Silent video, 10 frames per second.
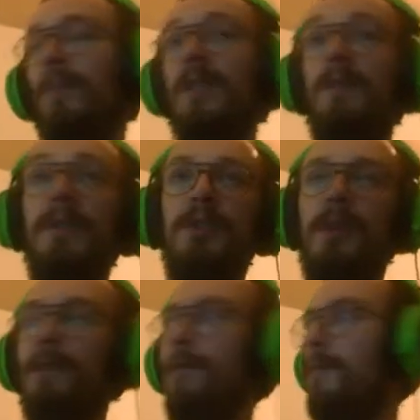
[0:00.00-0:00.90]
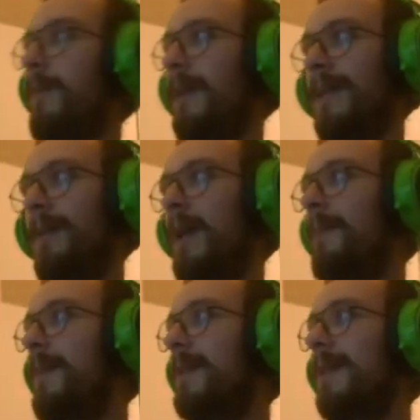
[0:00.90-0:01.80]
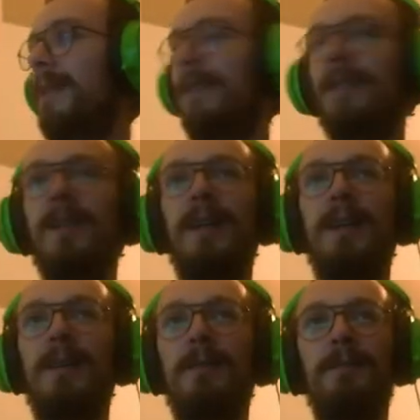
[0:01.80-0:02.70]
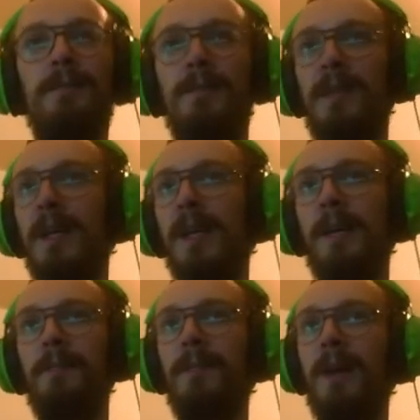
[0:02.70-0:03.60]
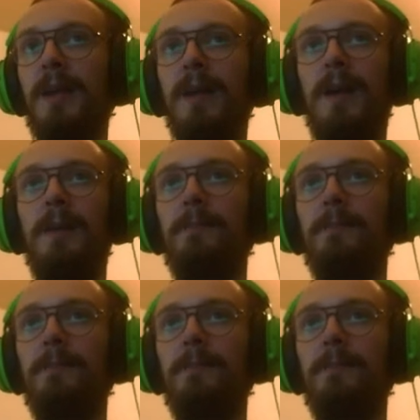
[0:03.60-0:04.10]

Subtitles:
especially if you play some AP assassins like Diana, Akali,